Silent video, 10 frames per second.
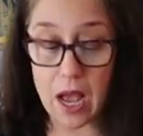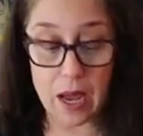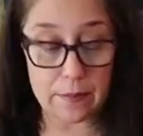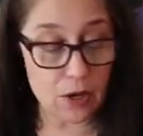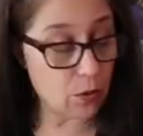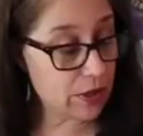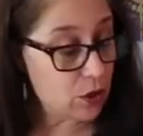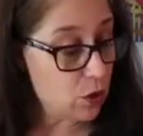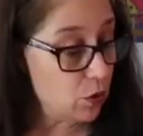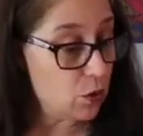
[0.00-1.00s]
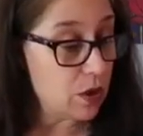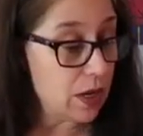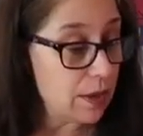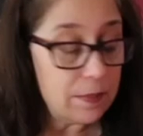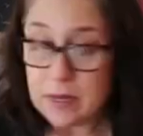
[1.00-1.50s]
I'm going to
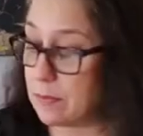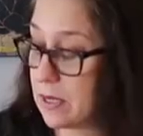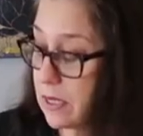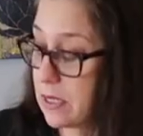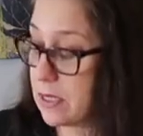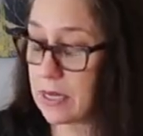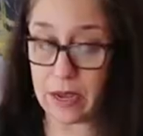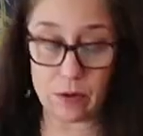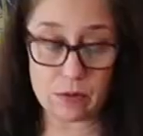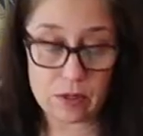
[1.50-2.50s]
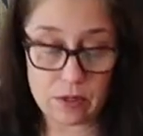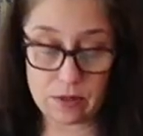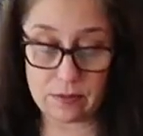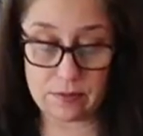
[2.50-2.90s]
cut my pieces out.